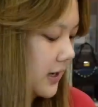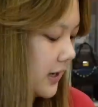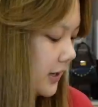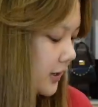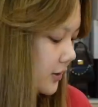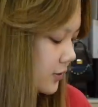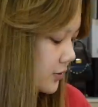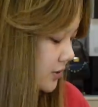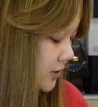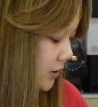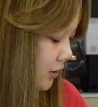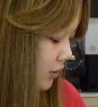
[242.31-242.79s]
I
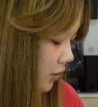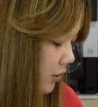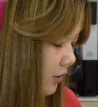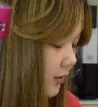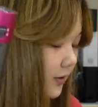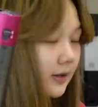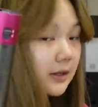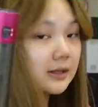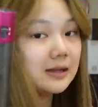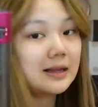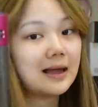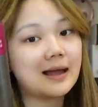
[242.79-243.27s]
use it
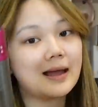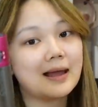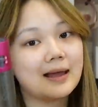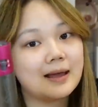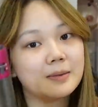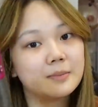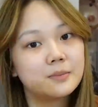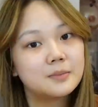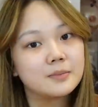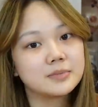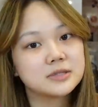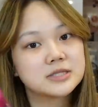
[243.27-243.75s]
all the
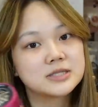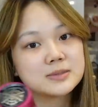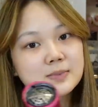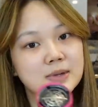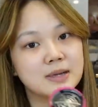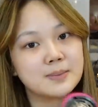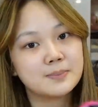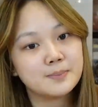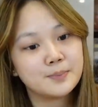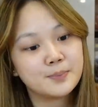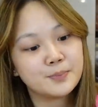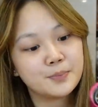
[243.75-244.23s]
time. It's
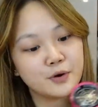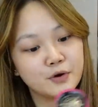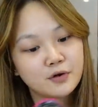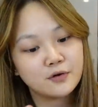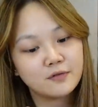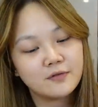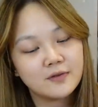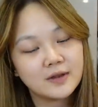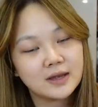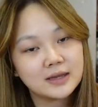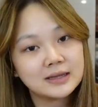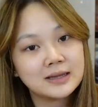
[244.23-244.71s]
my
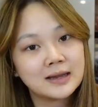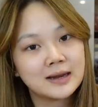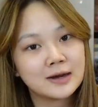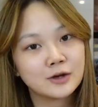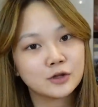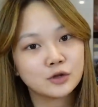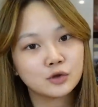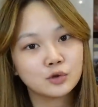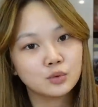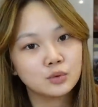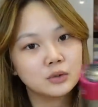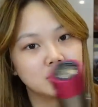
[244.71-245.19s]
perfect
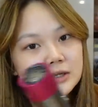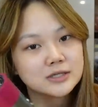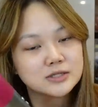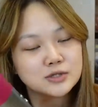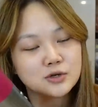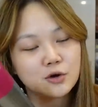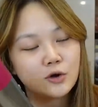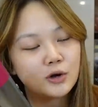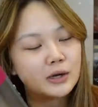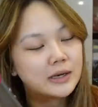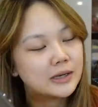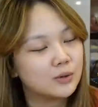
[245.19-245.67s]
hair tool. It's
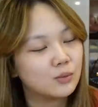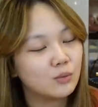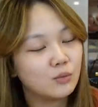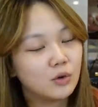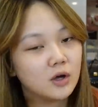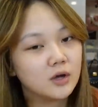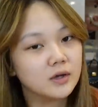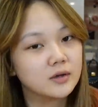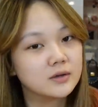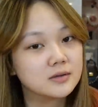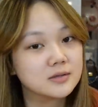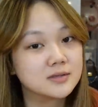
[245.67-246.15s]
all in
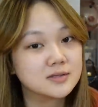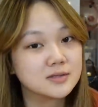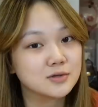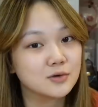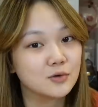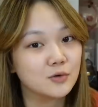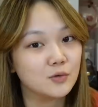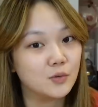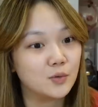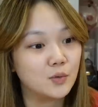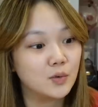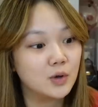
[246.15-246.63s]
one.
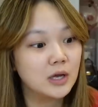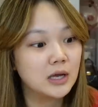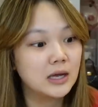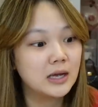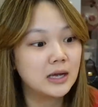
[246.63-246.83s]
So,